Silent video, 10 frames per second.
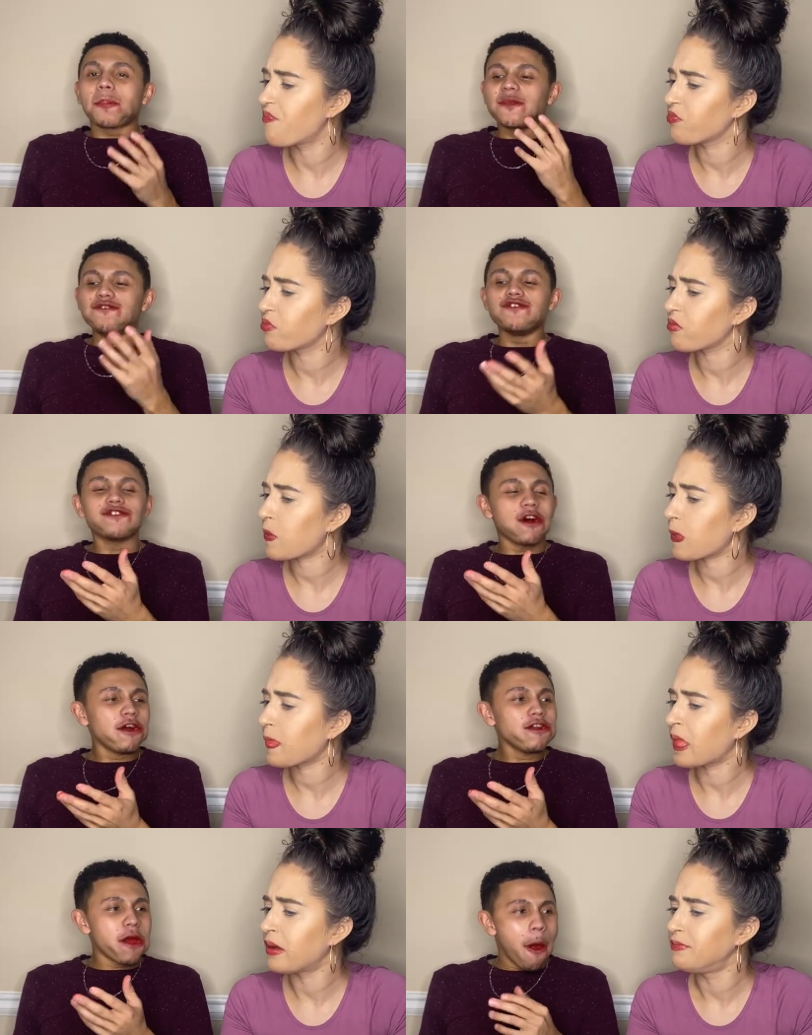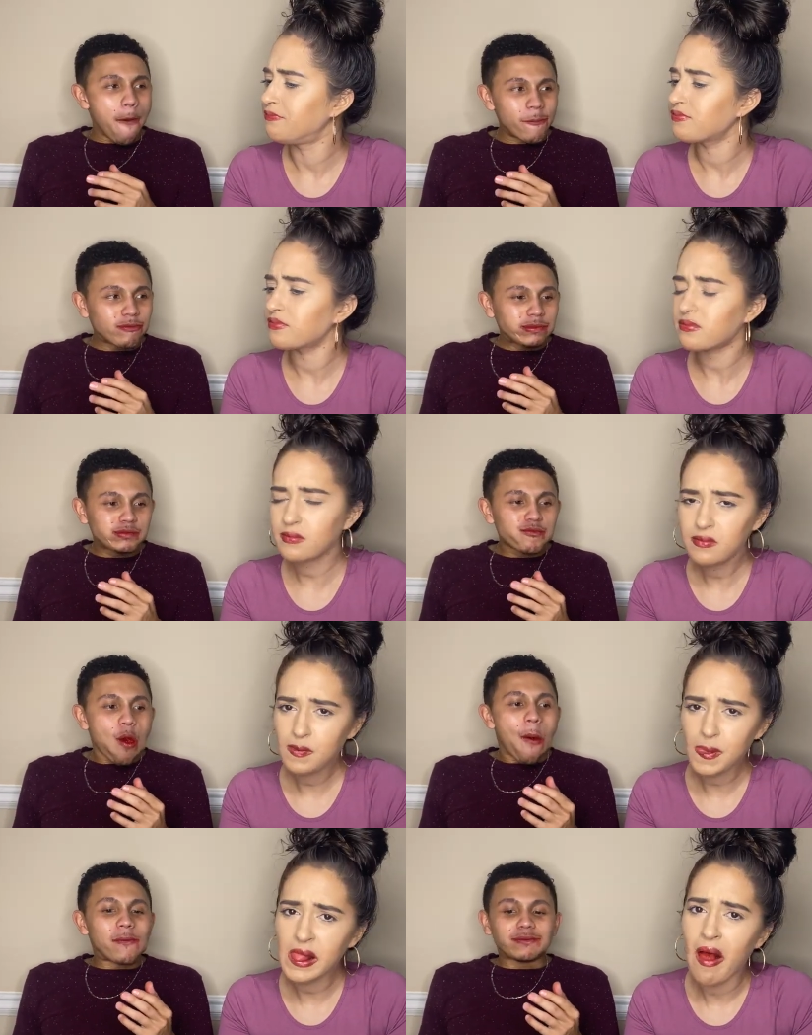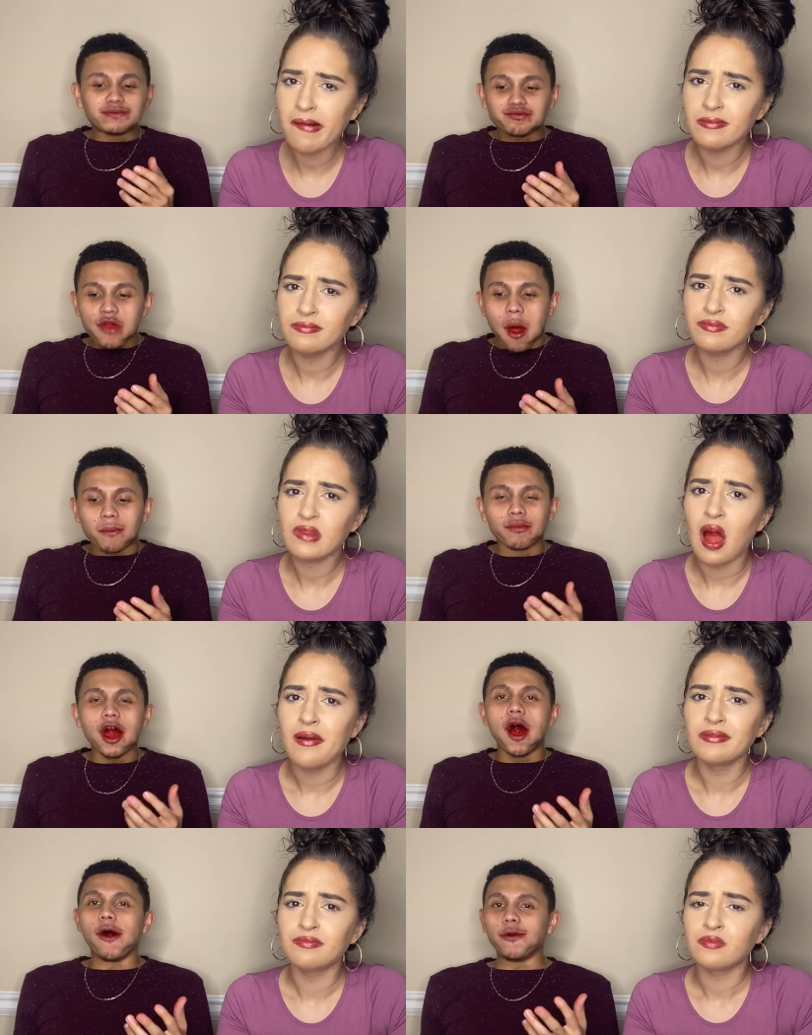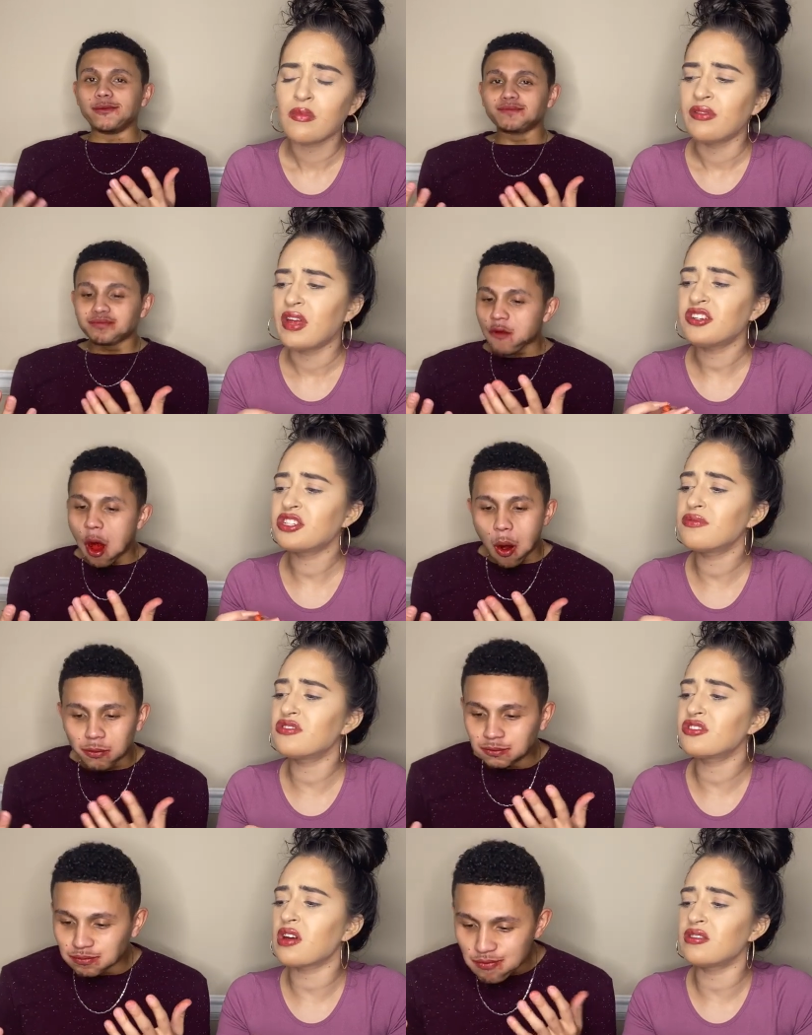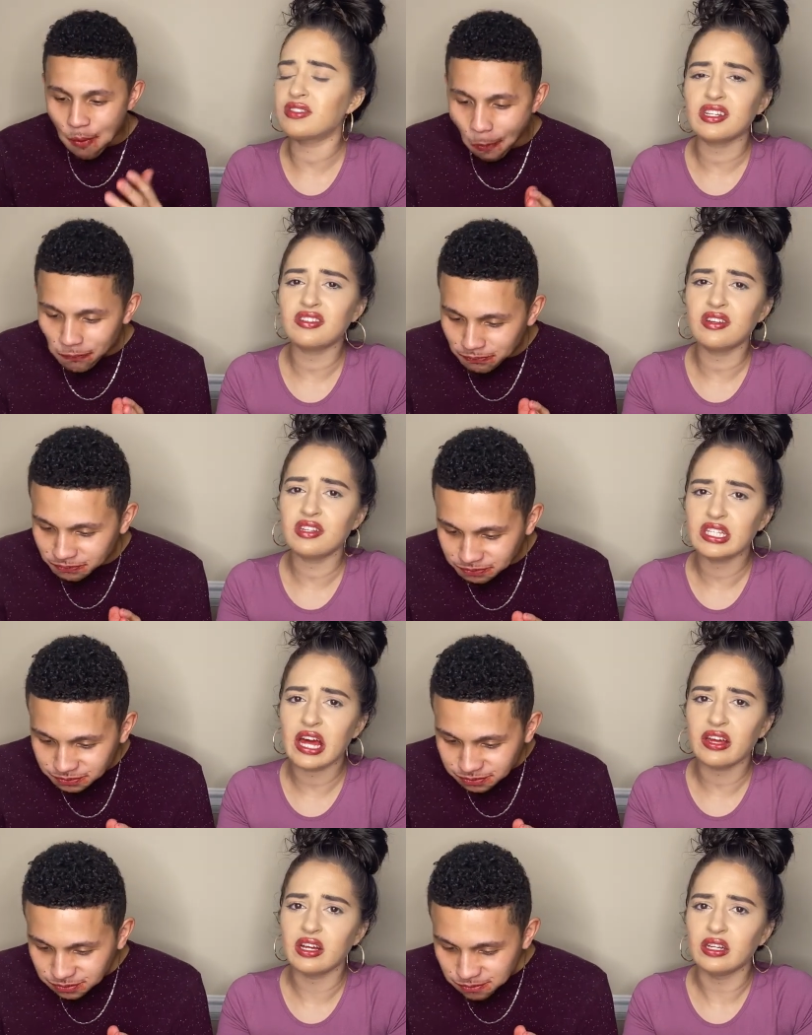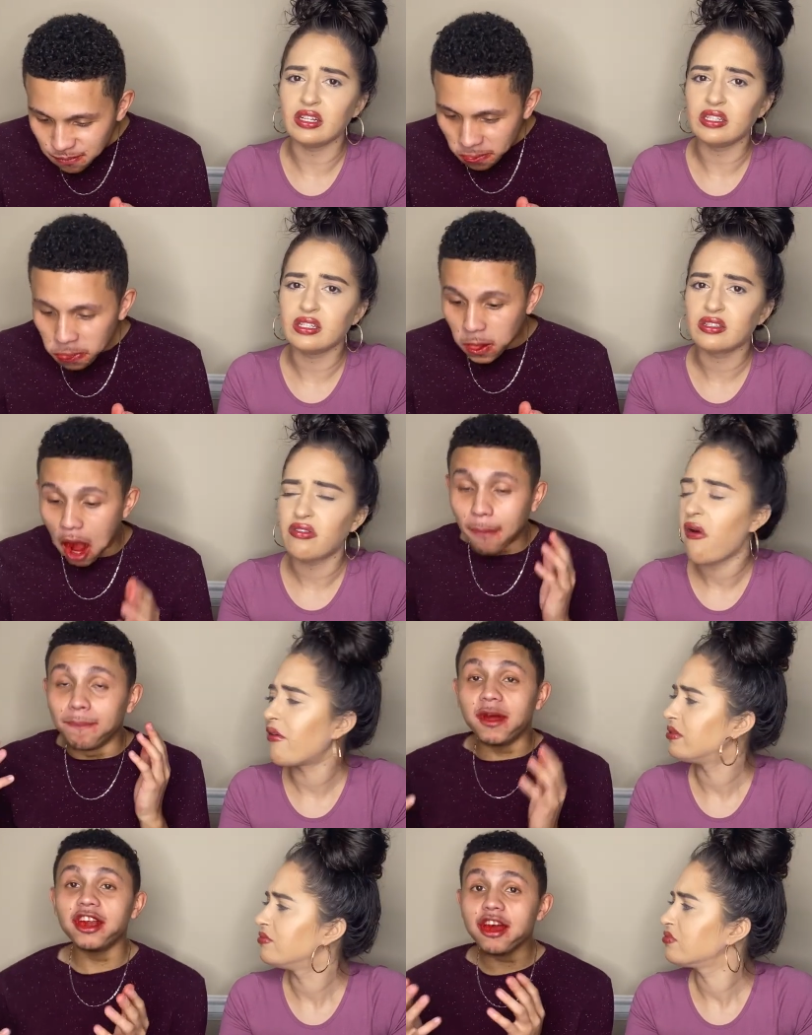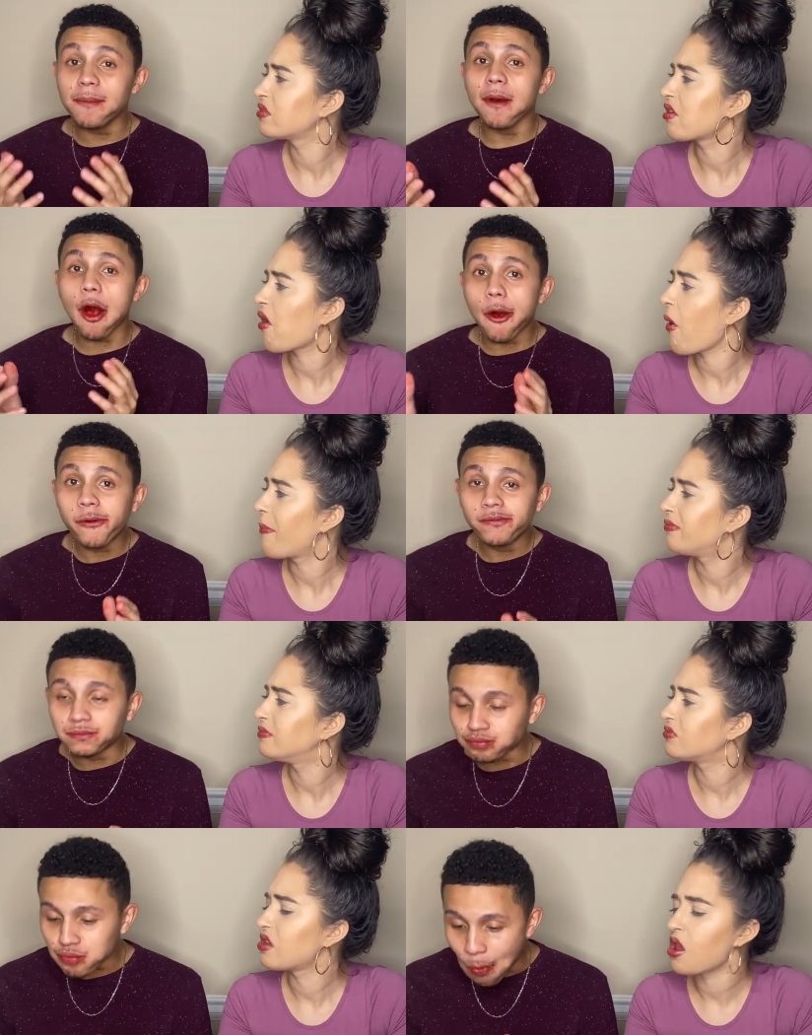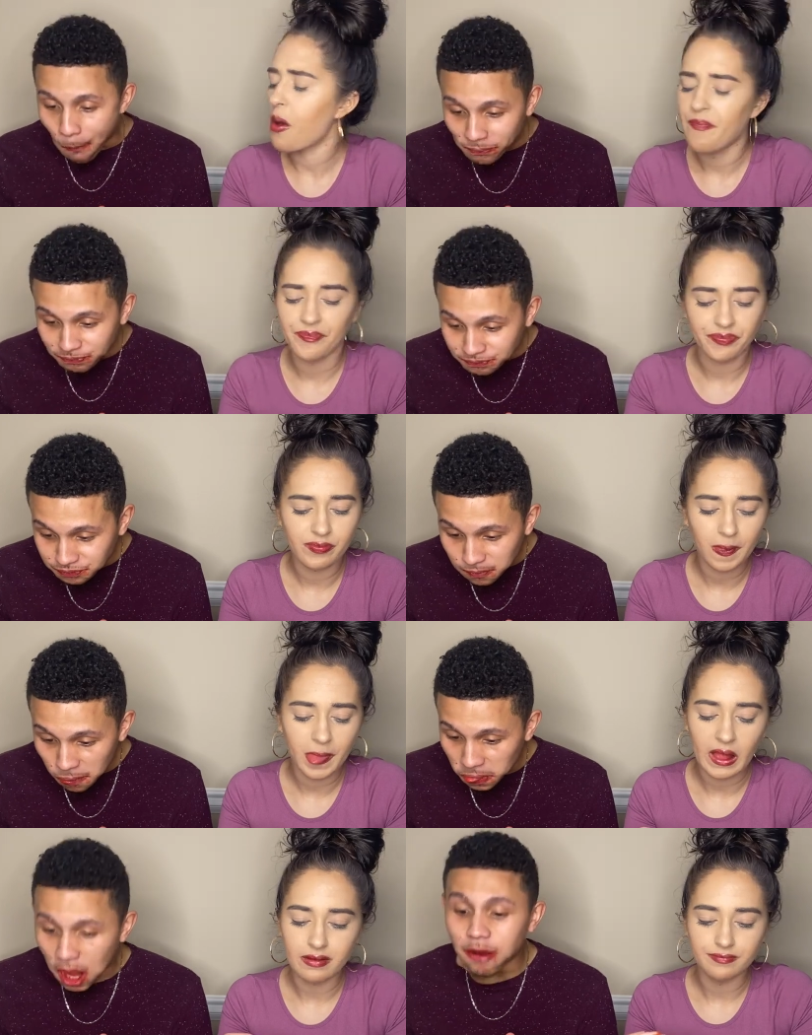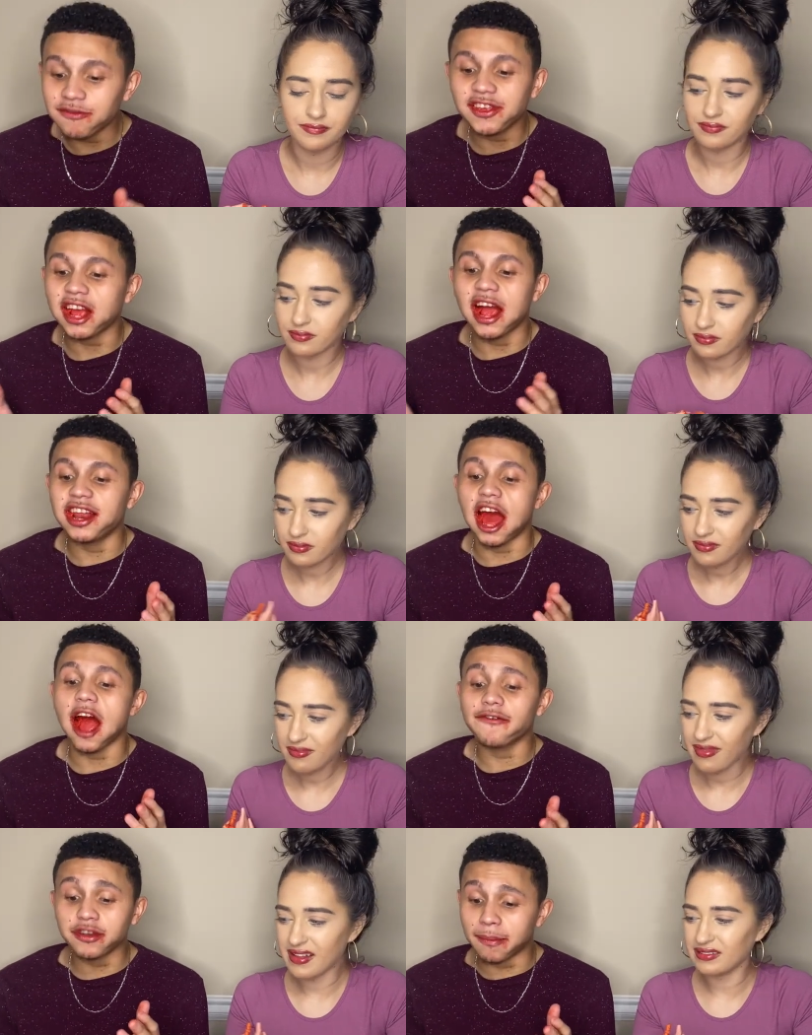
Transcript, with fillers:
Speaker 1: You just heard it. Bro.
Speaker 2: That shit was just on 16 seconds.
Speaker 1: A minute, bro? I don't think I ate half of the